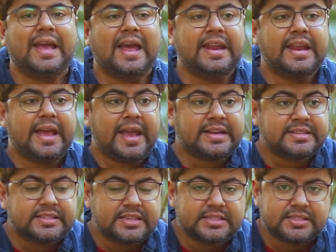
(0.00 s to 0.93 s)
and
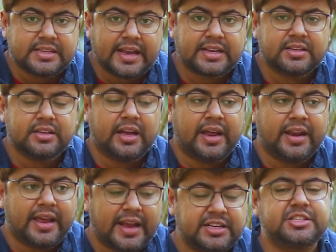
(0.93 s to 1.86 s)

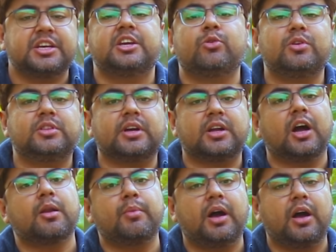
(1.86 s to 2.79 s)
execute the
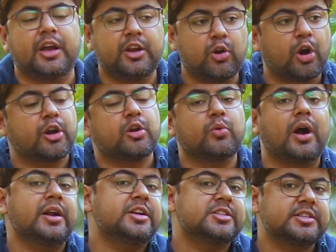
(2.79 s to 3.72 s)
karma in order to
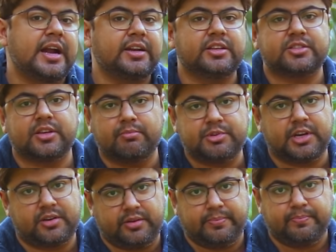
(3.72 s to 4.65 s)
understand the
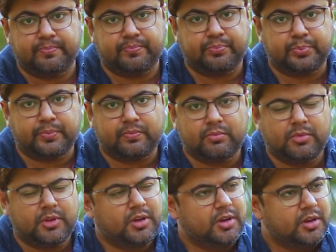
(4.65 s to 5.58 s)
subject.
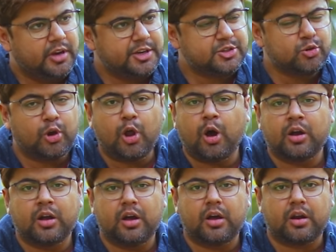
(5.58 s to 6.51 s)
It's no
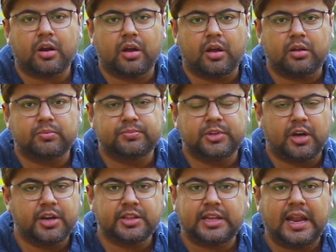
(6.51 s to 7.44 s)
longer
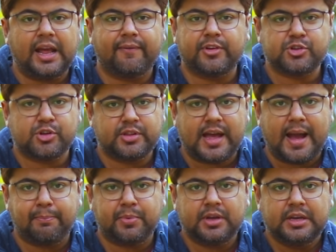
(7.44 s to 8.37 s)
learning the language on the
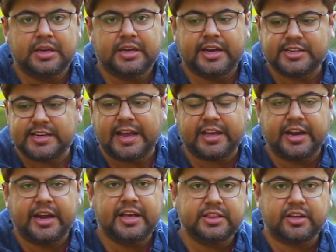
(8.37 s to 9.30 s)
app. It's like
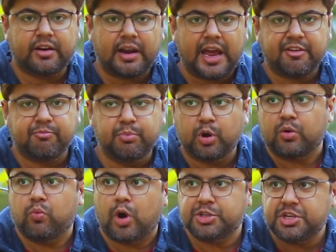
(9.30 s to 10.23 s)
reading the live book,
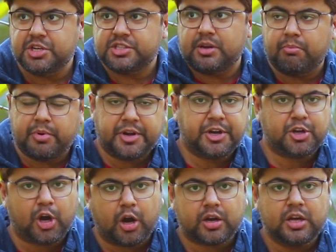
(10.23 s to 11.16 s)
watching somebody
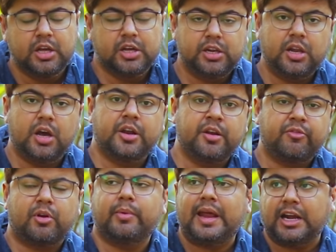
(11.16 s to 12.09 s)
talk, learning
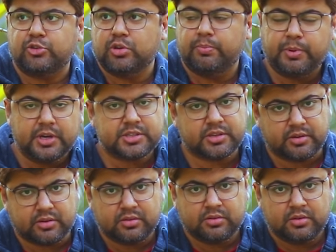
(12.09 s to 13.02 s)
from an actual
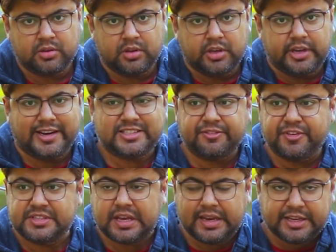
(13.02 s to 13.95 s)
person. It's a
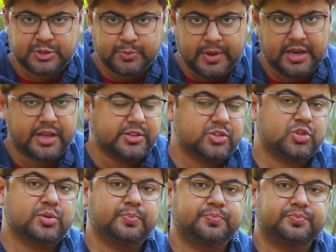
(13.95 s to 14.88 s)
physical experience.